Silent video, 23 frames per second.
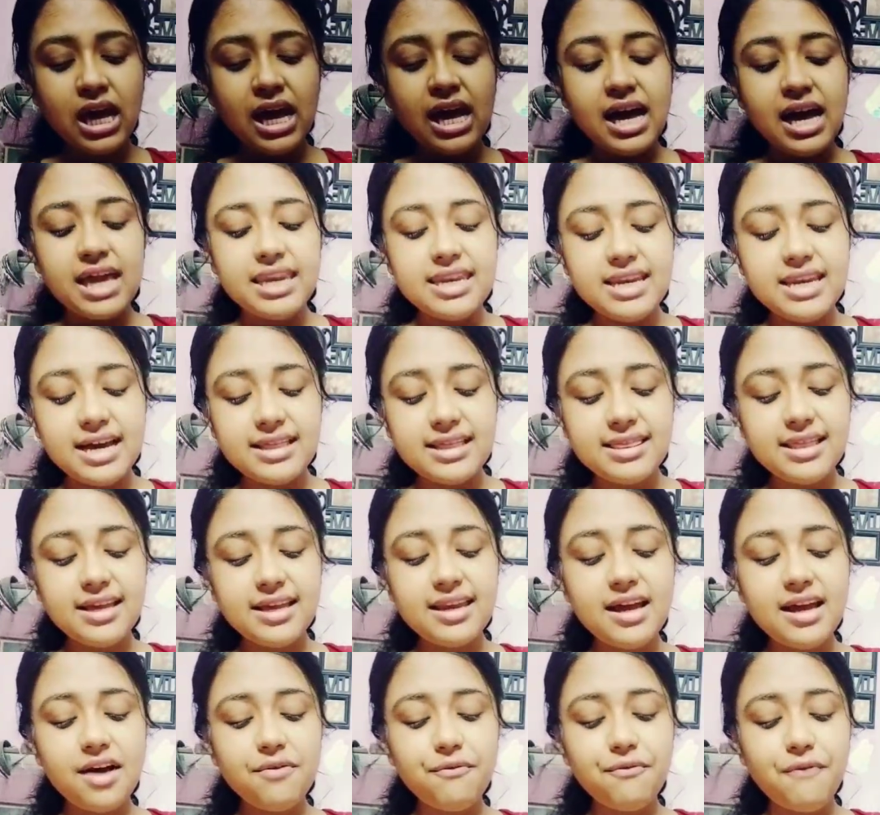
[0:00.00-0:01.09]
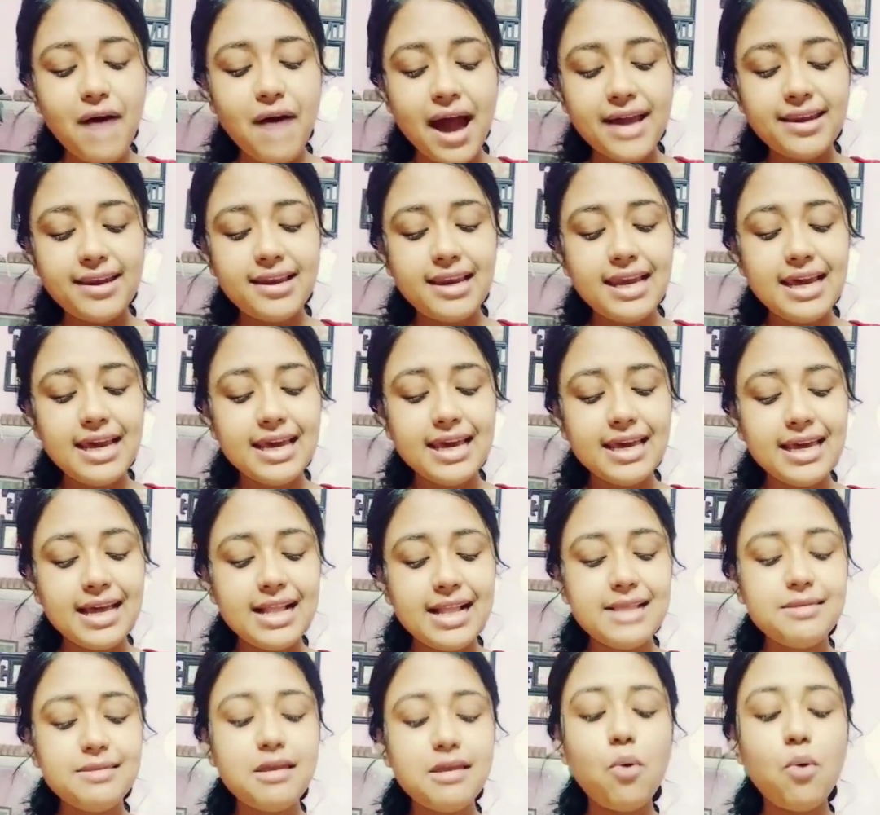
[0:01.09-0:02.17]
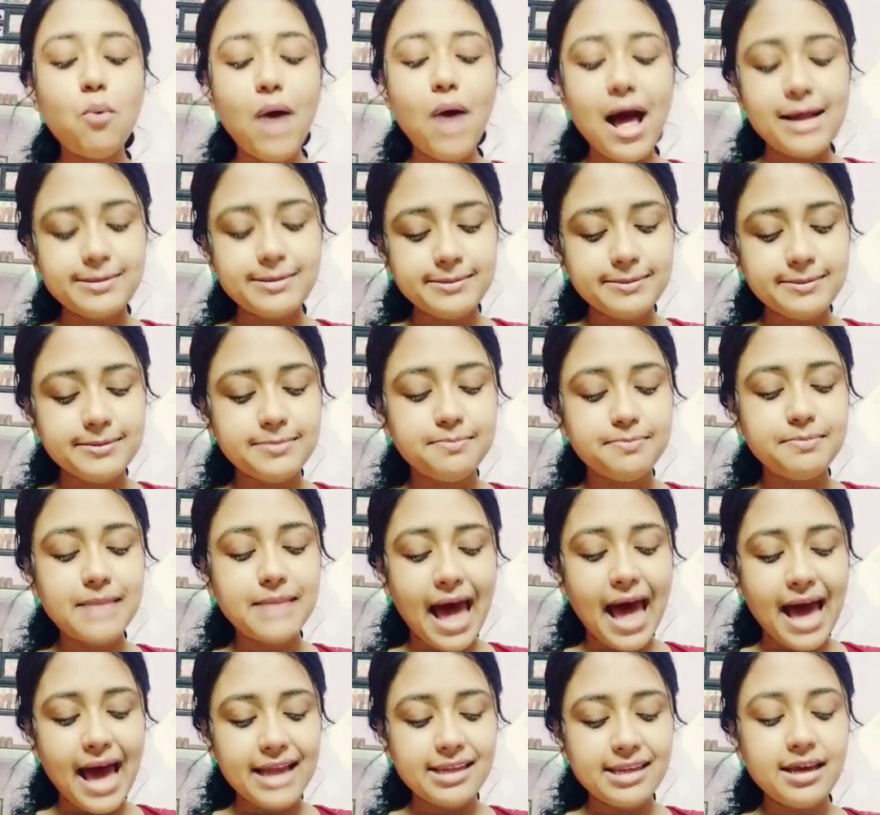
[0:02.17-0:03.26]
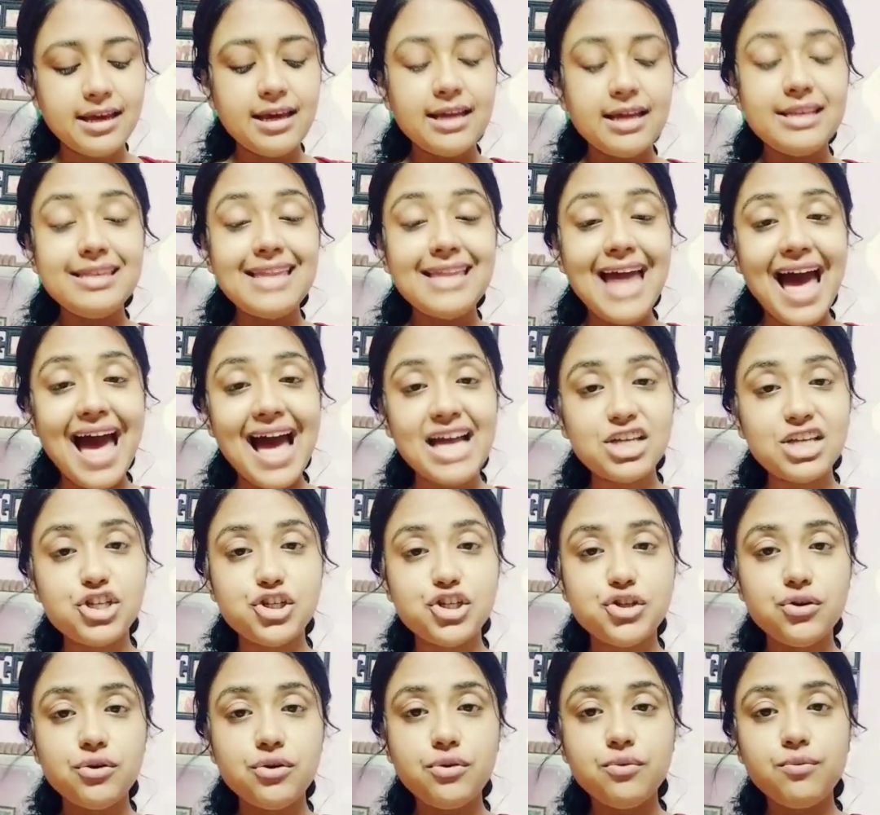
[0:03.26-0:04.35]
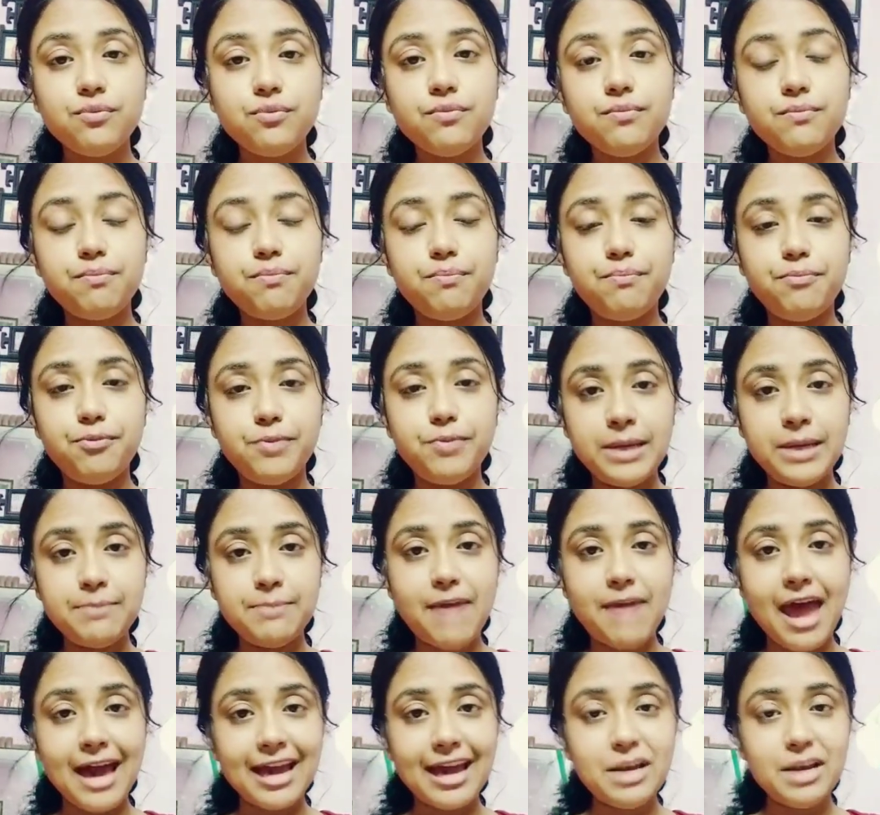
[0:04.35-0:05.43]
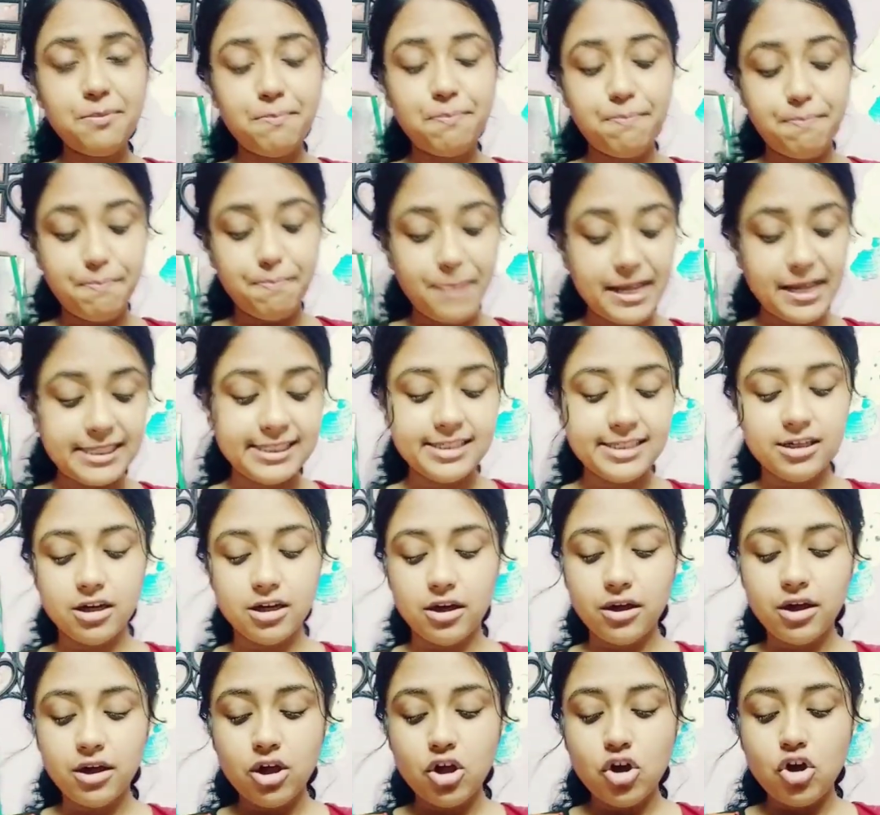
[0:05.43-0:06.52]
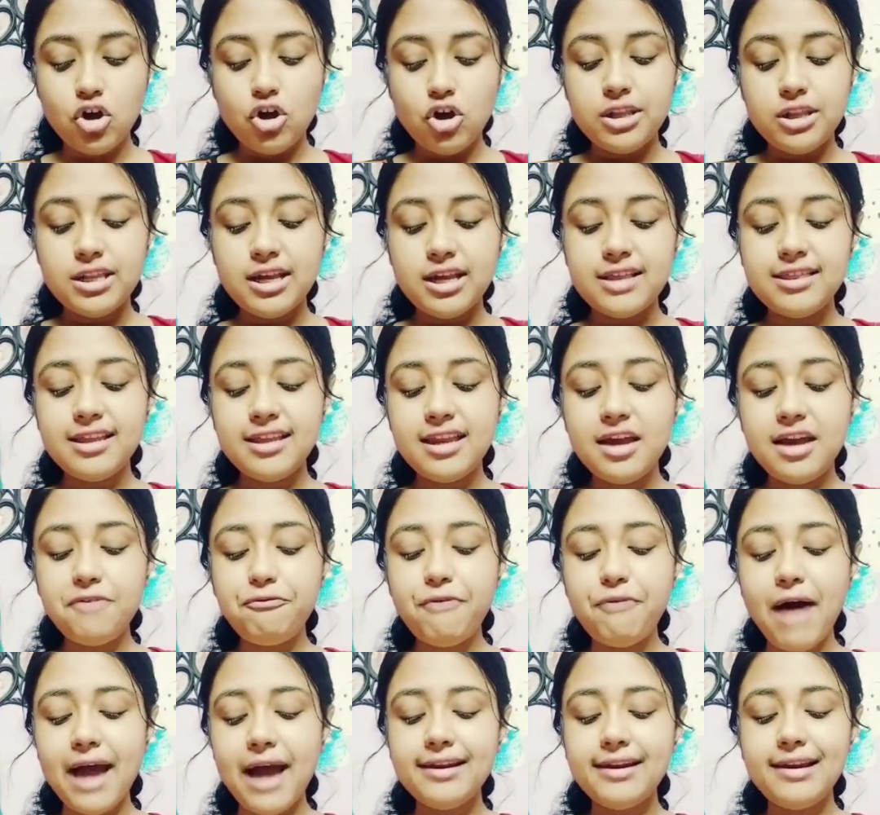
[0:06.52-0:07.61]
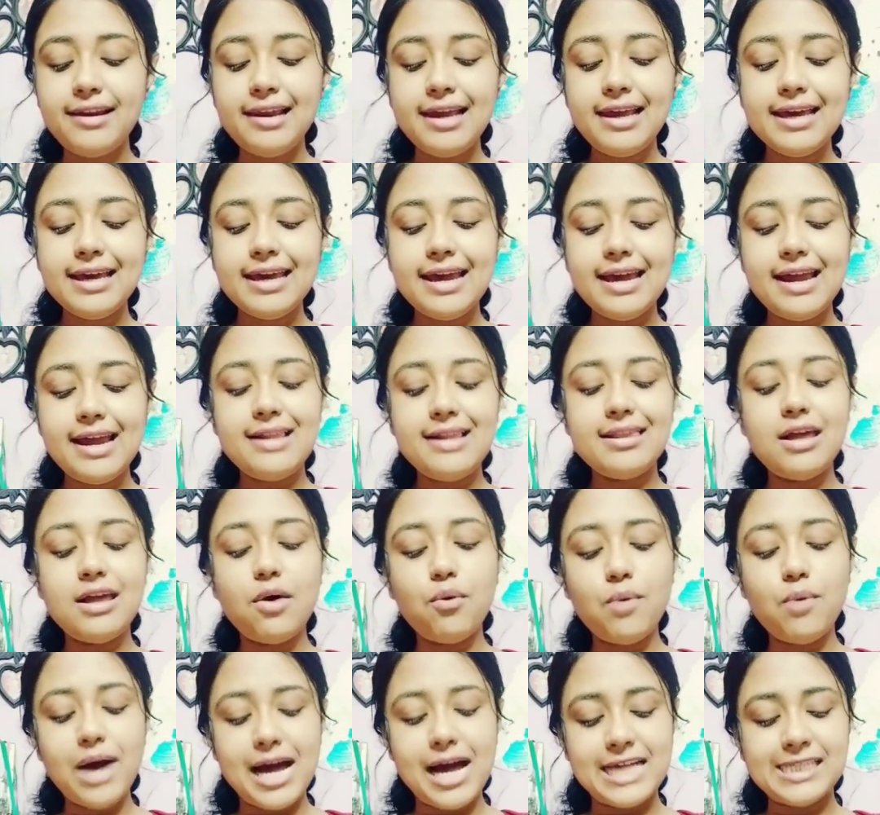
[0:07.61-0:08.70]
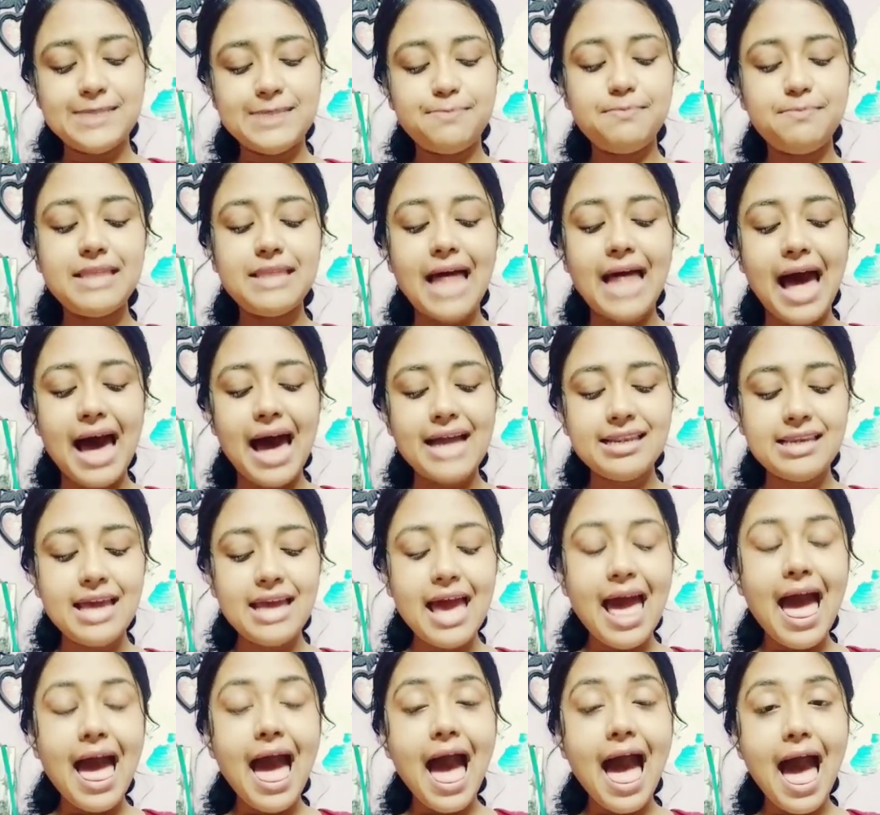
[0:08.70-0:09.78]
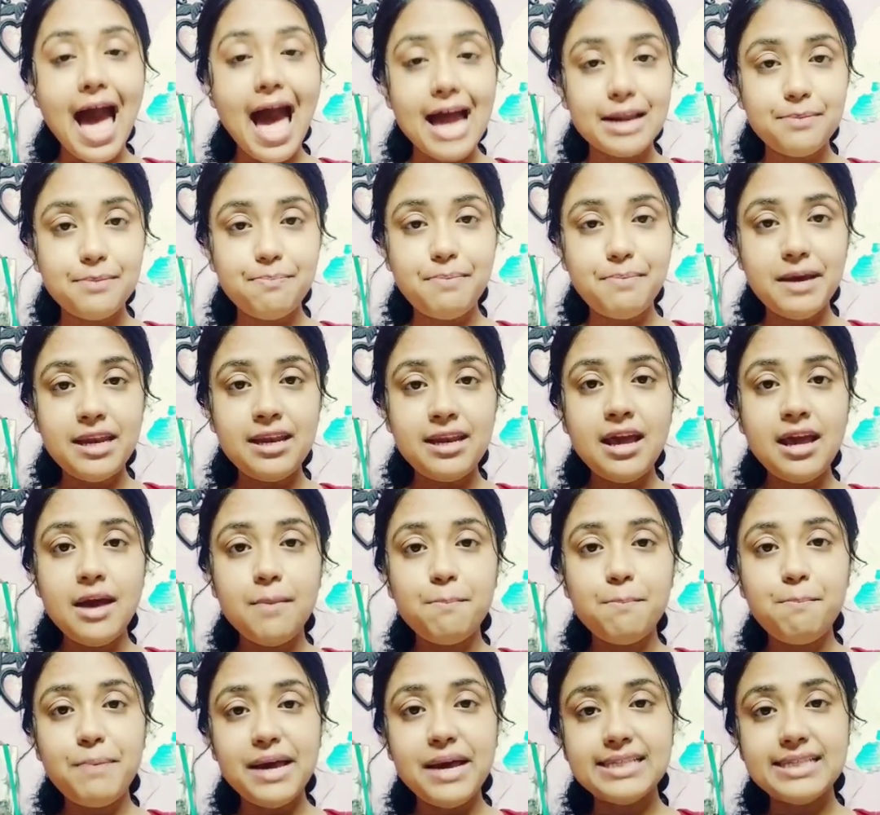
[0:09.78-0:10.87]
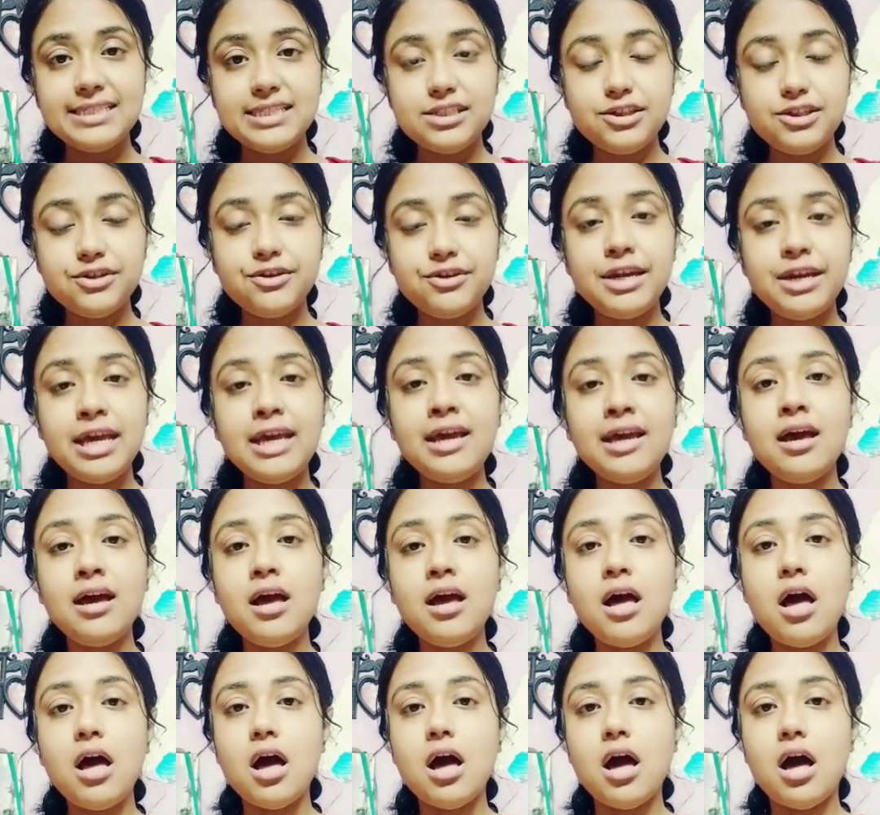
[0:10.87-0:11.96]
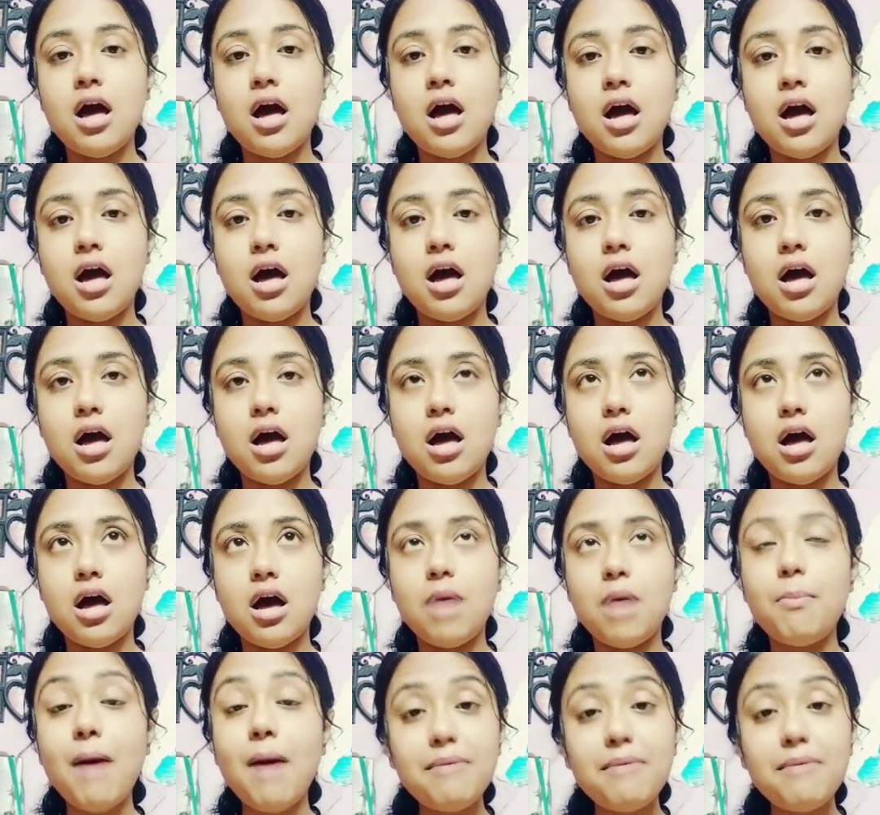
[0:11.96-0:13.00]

Nandana finally killed the wasp that dash in bracket pester. Nandana finally killed the wasp that had been pestering above